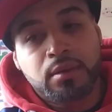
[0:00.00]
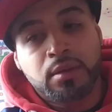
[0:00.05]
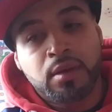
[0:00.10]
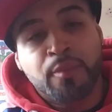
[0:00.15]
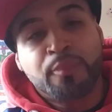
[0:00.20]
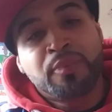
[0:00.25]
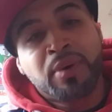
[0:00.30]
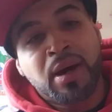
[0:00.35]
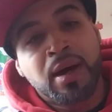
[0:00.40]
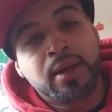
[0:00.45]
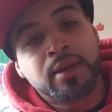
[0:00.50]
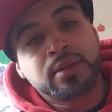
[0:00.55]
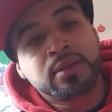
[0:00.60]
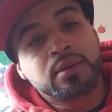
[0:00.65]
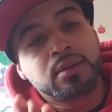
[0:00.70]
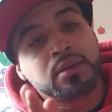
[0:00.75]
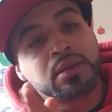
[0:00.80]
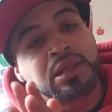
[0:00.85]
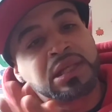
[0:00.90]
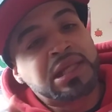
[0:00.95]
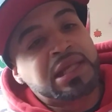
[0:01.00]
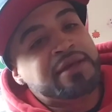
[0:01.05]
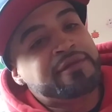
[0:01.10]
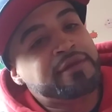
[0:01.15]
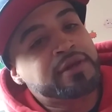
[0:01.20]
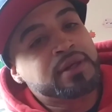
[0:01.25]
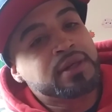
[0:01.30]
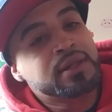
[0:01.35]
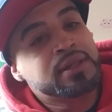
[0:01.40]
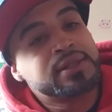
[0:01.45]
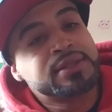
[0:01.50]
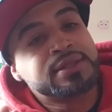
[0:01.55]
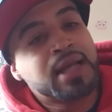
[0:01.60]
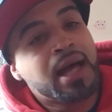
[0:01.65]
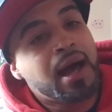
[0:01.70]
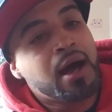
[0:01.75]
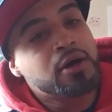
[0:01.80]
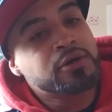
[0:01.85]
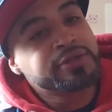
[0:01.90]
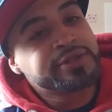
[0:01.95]
upon leaving his
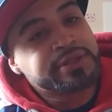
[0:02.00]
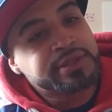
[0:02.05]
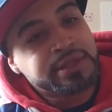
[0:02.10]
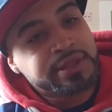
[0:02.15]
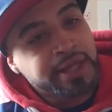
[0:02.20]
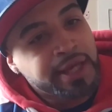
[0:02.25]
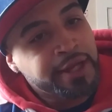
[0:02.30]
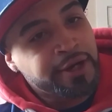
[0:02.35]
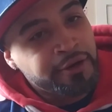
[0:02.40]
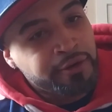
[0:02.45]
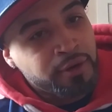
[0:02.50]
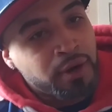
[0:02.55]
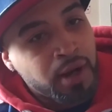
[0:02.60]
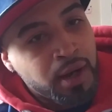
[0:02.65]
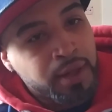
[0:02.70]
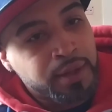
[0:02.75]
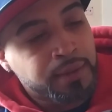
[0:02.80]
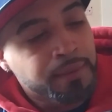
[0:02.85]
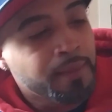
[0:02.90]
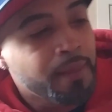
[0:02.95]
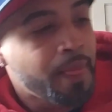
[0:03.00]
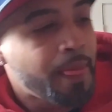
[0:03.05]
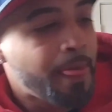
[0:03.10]
house later on,